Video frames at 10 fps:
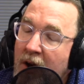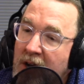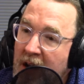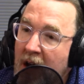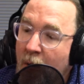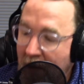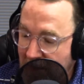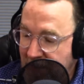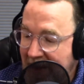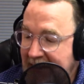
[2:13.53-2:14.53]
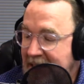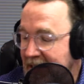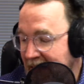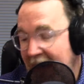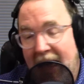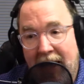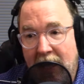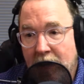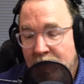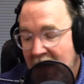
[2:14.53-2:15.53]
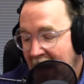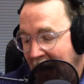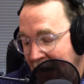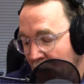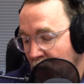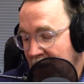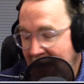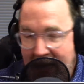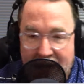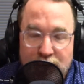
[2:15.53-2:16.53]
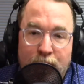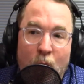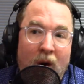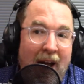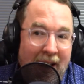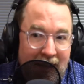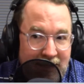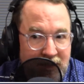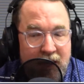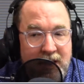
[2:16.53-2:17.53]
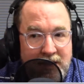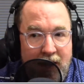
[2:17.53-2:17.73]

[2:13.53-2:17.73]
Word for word: cannot qualify today, I would ask for a listen to this,